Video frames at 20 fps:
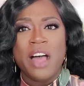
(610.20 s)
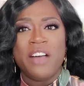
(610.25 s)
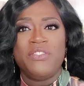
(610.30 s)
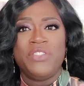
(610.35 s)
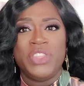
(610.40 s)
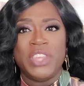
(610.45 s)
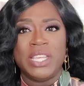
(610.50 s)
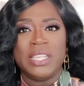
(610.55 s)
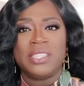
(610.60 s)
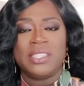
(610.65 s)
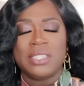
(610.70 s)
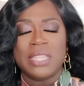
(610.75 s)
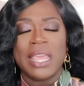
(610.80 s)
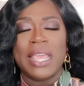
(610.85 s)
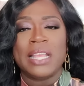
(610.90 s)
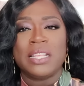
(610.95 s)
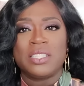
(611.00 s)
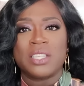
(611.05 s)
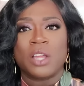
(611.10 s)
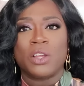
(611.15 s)
of these
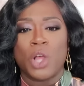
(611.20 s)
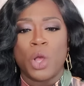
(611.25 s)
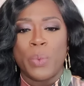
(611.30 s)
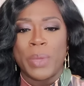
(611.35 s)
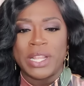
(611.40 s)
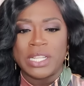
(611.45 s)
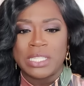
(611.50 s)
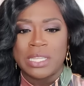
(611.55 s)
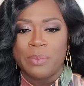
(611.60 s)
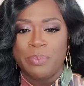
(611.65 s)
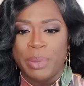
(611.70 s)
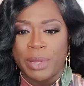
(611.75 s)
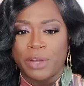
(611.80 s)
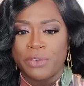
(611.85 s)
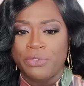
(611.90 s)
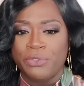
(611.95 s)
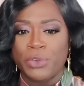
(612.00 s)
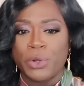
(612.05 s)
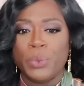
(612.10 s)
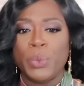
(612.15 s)
things are going to
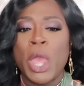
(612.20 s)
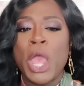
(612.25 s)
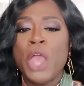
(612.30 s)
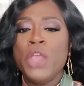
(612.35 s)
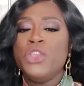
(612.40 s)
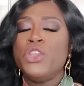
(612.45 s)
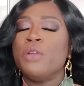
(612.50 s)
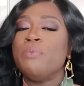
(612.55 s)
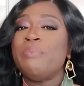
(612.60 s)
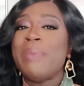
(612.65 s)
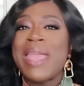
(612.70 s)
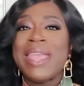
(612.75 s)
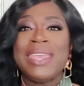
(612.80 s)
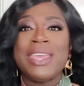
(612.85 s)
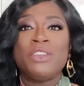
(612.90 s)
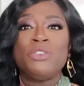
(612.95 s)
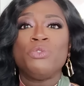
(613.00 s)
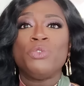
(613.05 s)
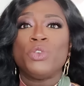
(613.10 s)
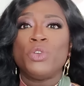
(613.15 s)
bear fruit. You're
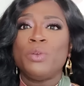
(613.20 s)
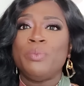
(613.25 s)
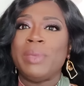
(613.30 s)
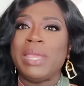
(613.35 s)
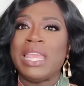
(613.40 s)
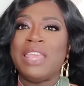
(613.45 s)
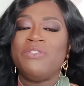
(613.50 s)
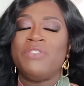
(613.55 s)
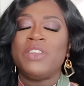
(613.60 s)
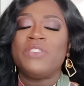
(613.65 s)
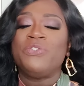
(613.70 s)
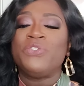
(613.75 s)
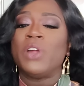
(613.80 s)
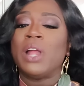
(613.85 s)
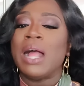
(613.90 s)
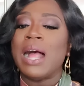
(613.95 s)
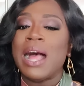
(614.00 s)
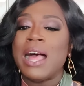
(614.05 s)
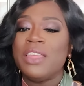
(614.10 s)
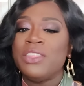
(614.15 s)
making room even
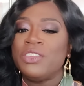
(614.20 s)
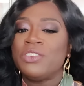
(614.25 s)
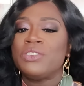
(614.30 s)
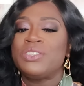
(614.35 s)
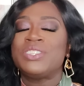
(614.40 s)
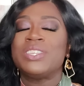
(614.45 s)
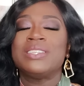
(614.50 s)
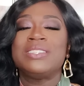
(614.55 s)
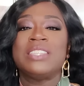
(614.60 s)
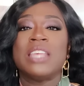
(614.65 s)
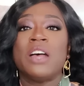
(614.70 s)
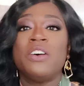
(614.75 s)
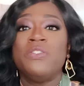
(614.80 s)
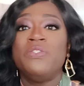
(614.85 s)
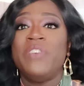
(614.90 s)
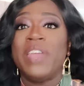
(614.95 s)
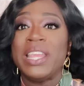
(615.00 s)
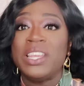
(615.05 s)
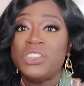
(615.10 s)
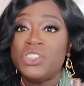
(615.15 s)
for others'
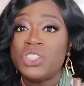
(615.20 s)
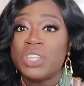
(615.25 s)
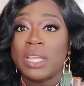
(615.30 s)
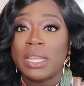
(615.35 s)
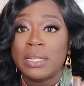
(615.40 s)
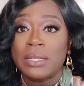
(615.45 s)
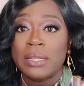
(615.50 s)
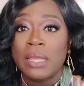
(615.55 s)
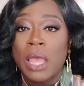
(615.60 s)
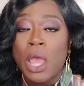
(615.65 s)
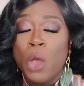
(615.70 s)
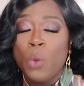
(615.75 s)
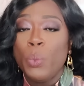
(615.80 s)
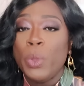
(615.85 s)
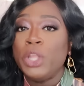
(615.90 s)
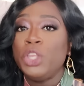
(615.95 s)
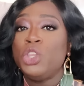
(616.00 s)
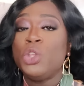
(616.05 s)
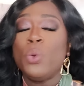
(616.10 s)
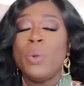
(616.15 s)
salvation.
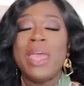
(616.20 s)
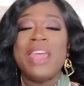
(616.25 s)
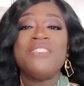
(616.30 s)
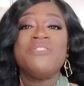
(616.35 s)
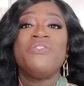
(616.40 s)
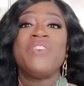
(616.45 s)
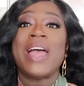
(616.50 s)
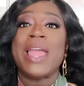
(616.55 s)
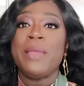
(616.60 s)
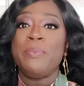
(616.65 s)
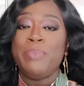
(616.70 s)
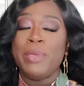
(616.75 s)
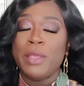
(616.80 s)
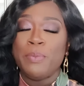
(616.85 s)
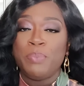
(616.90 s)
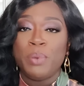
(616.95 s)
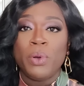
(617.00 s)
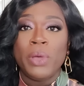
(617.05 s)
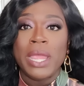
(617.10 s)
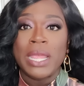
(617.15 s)
When you invite
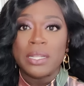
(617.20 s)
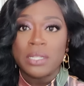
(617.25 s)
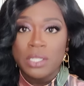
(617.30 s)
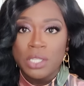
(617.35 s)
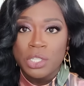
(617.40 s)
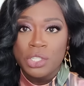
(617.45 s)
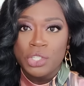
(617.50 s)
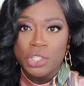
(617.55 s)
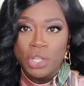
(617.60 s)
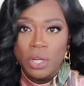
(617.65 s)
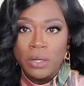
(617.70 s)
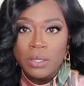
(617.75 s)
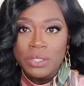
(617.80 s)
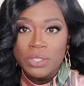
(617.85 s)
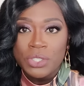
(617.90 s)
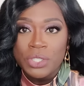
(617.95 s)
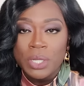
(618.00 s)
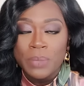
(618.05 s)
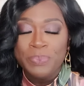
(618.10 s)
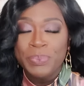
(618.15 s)
people into
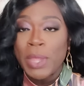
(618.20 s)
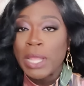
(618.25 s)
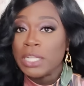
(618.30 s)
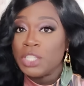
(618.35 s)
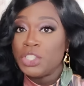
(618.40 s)
church,